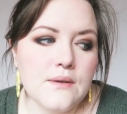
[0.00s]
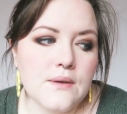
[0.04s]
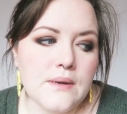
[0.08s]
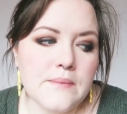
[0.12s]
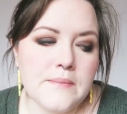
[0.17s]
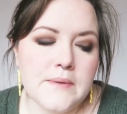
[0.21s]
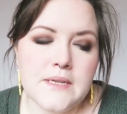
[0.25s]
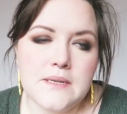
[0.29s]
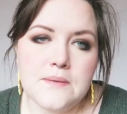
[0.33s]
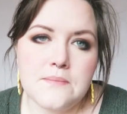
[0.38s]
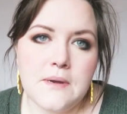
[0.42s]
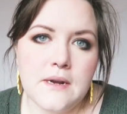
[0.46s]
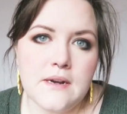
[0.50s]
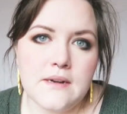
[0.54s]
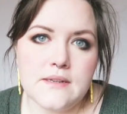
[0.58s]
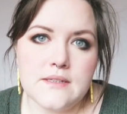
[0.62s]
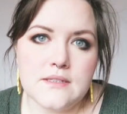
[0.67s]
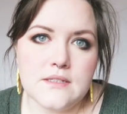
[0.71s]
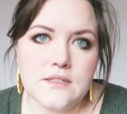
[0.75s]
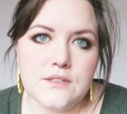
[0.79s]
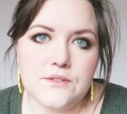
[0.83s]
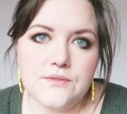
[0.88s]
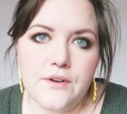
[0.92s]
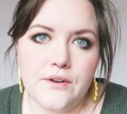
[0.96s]
I mean,
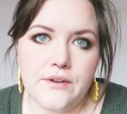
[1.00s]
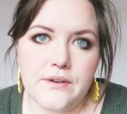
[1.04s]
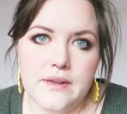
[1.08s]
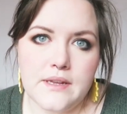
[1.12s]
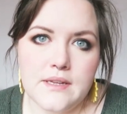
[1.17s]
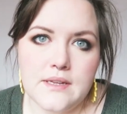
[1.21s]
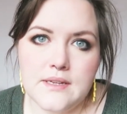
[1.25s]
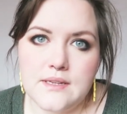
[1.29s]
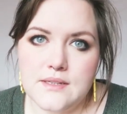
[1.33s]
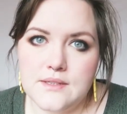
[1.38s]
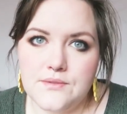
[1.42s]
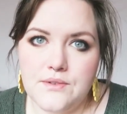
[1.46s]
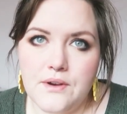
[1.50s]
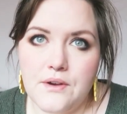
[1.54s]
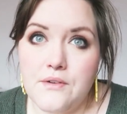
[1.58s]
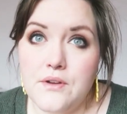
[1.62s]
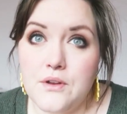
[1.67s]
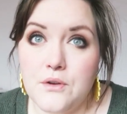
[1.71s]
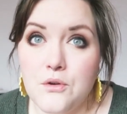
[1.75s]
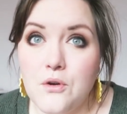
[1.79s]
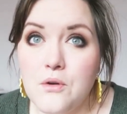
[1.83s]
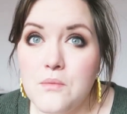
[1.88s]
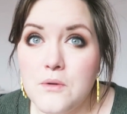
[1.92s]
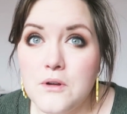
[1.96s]
apparently it's just very, it is
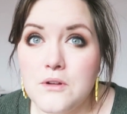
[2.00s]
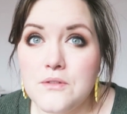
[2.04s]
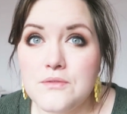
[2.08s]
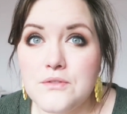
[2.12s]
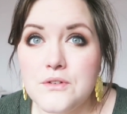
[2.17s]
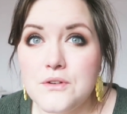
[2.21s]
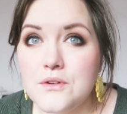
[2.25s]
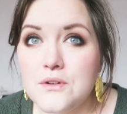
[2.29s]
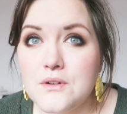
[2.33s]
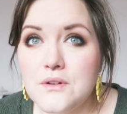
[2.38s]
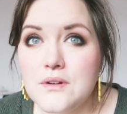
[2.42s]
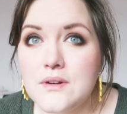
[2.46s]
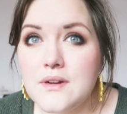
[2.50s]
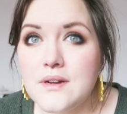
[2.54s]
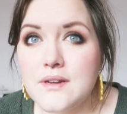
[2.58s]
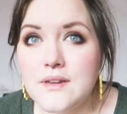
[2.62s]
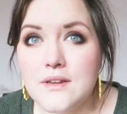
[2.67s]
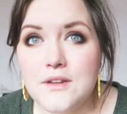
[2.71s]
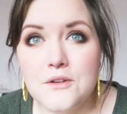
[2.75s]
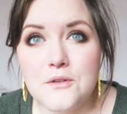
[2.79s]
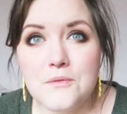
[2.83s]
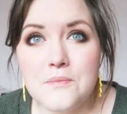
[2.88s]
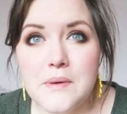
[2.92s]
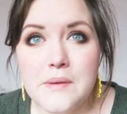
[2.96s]
very normal for a
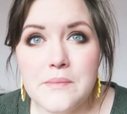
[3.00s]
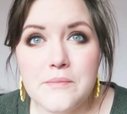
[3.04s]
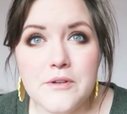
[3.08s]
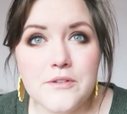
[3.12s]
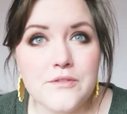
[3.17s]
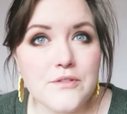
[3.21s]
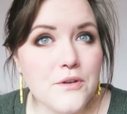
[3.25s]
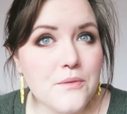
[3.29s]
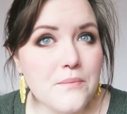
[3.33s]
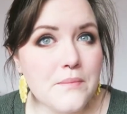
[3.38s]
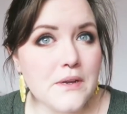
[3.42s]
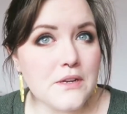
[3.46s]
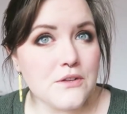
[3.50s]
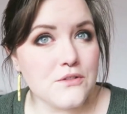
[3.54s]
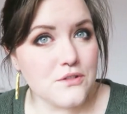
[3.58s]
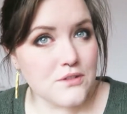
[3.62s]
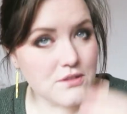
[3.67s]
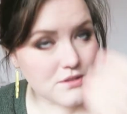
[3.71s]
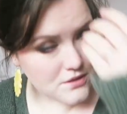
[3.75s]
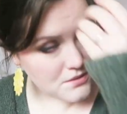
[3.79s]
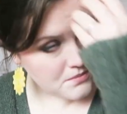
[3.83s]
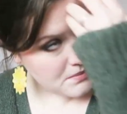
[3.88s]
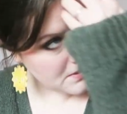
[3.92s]
new memory foam mattress